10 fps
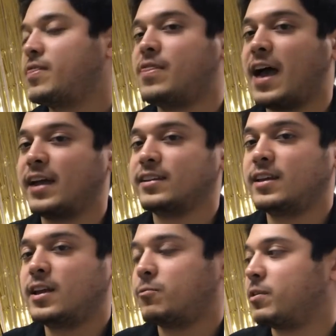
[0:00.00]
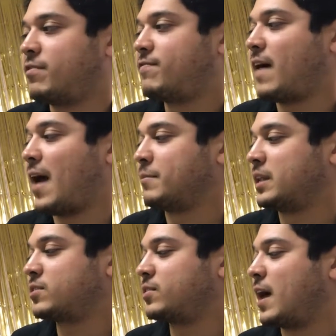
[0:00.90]
Then, with 5
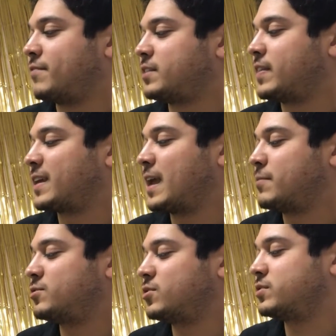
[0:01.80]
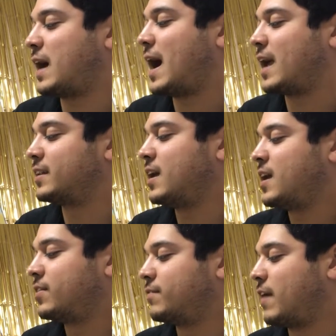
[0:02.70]
minutes left and the game still tied,
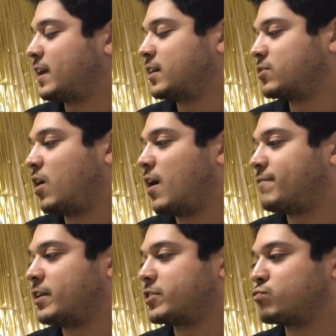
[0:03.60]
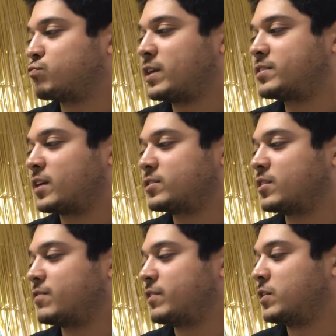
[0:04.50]
the Vikings offense raced onto
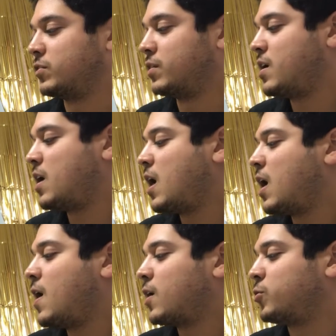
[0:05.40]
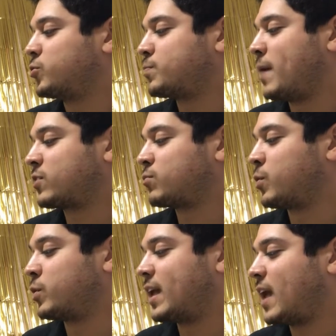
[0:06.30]
the field. Coach Mike's
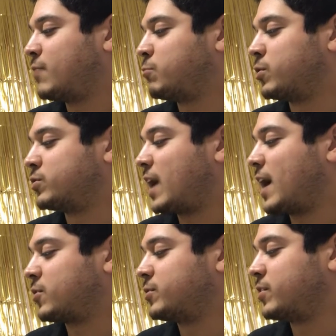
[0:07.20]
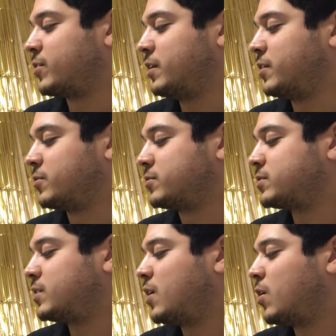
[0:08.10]
words echoed in their
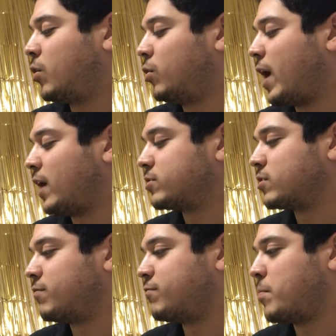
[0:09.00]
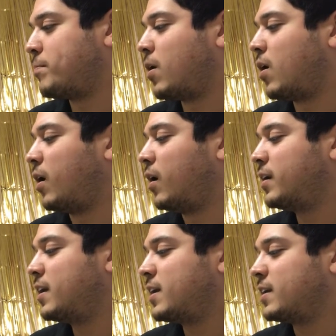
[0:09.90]
ears. "Hold on to the football."
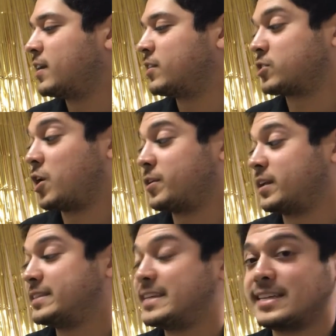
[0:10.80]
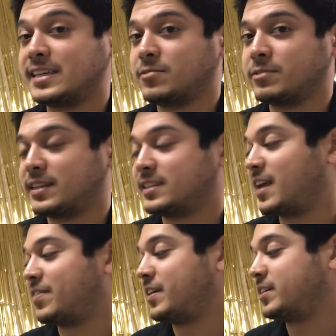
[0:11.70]
He had looked hard at Tiki when he
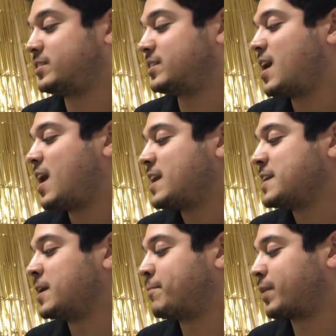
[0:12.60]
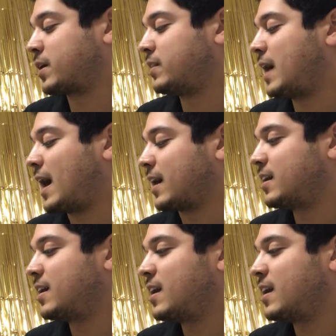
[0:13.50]
said this. "Eat up the clock